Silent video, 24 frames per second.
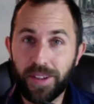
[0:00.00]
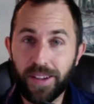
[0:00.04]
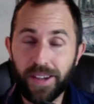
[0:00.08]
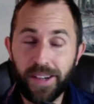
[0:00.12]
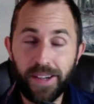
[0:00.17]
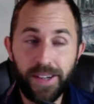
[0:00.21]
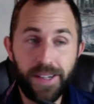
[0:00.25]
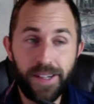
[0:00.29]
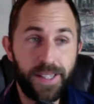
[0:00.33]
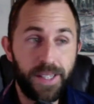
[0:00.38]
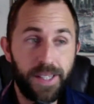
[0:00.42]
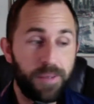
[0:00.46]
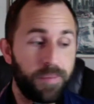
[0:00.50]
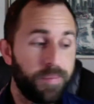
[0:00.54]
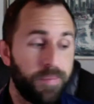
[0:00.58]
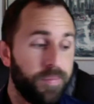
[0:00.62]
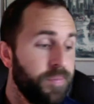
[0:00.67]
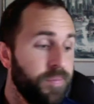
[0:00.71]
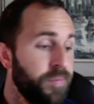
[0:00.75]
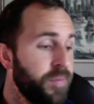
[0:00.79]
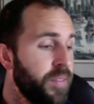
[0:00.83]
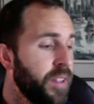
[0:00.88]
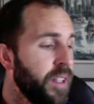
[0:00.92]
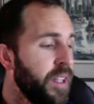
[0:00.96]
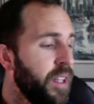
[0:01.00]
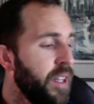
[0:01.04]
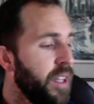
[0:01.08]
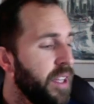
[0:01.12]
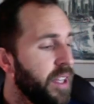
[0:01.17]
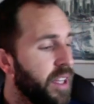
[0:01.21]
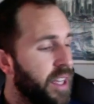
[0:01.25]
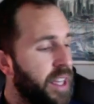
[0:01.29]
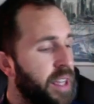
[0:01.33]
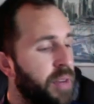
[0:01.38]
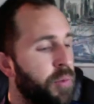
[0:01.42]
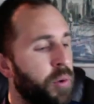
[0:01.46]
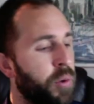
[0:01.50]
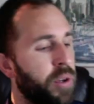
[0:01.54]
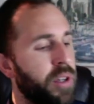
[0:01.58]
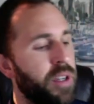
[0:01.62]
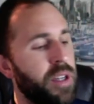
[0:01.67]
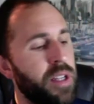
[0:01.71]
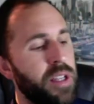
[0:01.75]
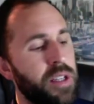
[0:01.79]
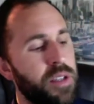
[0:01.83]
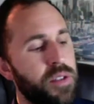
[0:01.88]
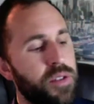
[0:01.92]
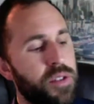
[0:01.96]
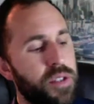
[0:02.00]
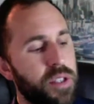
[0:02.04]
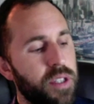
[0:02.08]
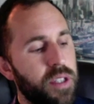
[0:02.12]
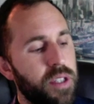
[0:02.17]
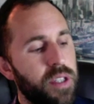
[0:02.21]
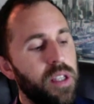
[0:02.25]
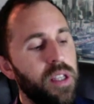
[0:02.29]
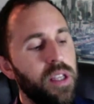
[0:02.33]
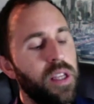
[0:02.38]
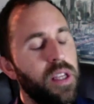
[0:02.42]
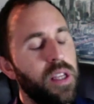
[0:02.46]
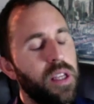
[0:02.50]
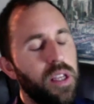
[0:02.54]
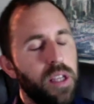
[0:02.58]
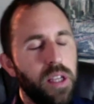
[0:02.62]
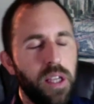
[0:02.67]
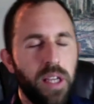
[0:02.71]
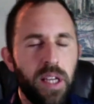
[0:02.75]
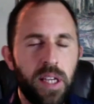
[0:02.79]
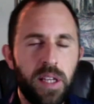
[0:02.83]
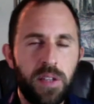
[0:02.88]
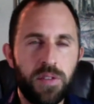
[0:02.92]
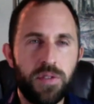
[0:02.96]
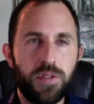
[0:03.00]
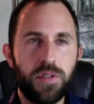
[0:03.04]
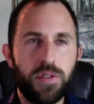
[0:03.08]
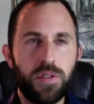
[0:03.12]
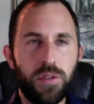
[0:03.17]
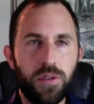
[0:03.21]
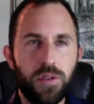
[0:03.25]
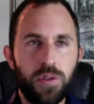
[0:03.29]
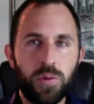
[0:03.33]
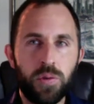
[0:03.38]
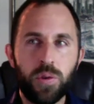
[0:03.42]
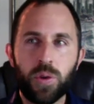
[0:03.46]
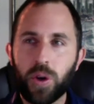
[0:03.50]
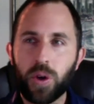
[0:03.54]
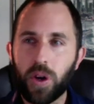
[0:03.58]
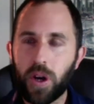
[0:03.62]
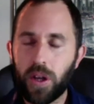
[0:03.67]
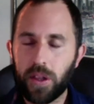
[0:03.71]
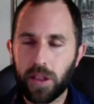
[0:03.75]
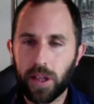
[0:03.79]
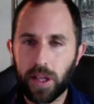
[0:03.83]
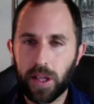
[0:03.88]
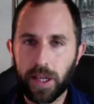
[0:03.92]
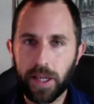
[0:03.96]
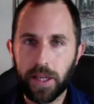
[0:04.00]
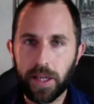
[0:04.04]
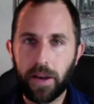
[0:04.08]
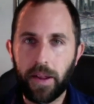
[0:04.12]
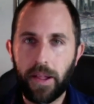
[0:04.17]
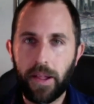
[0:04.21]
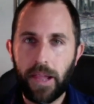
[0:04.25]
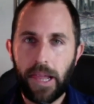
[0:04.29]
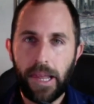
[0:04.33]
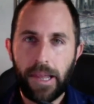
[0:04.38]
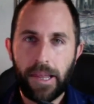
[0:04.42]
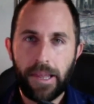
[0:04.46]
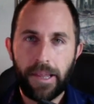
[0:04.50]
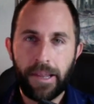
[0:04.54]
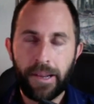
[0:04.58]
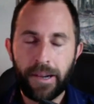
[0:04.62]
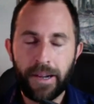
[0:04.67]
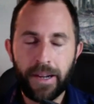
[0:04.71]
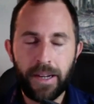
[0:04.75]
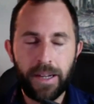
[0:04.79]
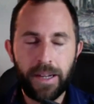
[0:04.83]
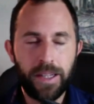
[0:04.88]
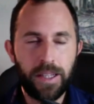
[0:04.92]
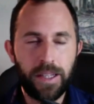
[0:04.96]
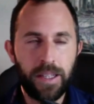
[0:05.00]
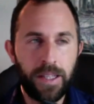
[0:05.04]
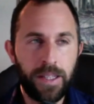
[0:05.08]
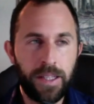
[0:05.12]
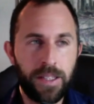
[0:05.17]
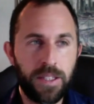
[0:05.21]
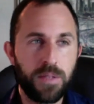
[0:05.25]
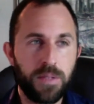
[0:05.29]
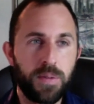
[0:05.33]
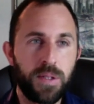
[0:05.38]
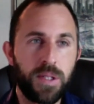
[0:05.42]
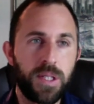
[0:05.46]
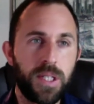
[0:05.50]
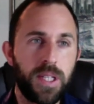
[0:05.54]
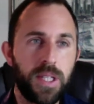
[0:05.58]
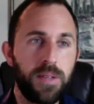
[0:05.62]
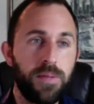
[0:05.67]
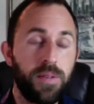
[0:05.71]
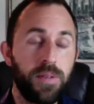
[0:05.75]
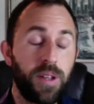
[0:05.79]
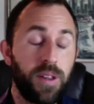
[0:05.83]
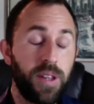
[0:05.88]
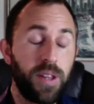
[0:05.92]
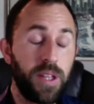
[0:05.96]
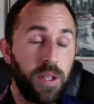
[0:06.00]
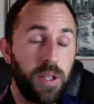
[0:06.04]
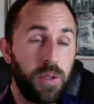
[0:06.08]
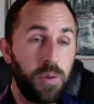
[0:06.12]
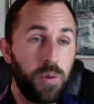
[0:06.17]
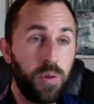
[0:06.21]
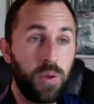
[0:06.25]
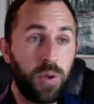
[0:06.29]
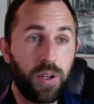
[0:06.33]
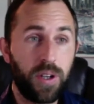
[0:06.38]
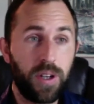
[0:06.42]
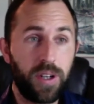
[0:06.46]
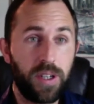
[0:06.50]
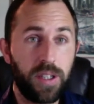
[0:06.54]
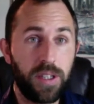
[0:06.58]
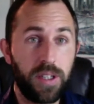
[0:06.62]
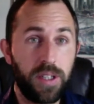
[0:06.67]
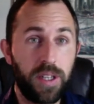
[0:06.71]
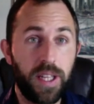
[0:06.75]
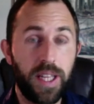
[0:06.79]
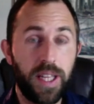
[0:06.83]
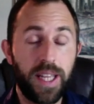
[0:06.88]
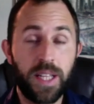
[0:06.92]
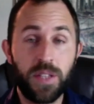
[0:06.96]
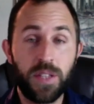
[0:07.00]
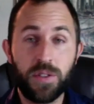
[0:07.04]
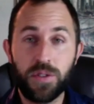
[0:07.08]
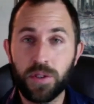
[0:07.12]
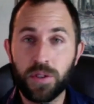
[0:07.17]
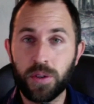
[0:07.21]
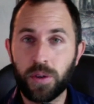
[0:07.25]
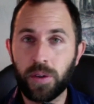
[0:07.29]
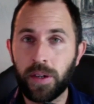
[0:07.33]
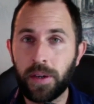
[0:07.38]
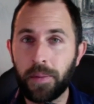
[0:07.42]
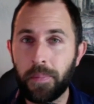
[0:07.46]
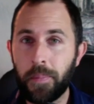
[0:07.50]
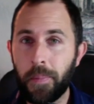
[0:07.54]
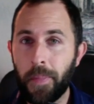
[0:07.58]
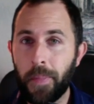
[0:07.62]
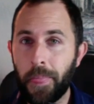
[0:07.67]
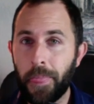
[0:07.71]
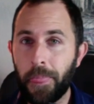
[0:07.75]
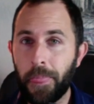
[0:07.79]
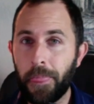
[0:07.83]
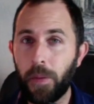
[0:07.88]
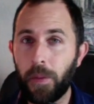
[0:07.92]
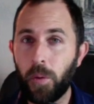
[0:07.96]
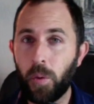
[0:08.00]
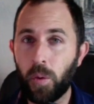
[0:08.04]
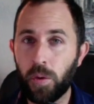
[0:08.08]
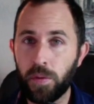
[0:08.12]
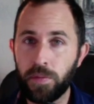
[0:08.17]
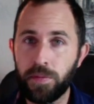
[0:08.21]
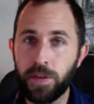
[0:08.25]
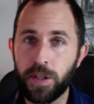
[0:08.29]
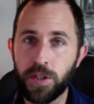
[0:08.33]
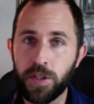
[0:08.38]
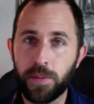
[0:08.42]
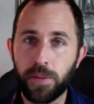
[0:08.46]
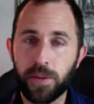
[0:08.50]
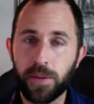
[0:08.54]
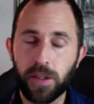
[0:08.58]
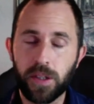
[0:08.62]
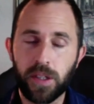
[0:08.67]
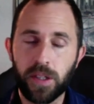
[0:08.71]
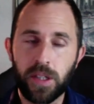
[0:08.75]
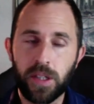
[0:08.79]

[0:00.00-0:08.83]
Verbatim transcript: Uh, and what it is is you look online, right? And specifically, you look on Instagram or Facebook,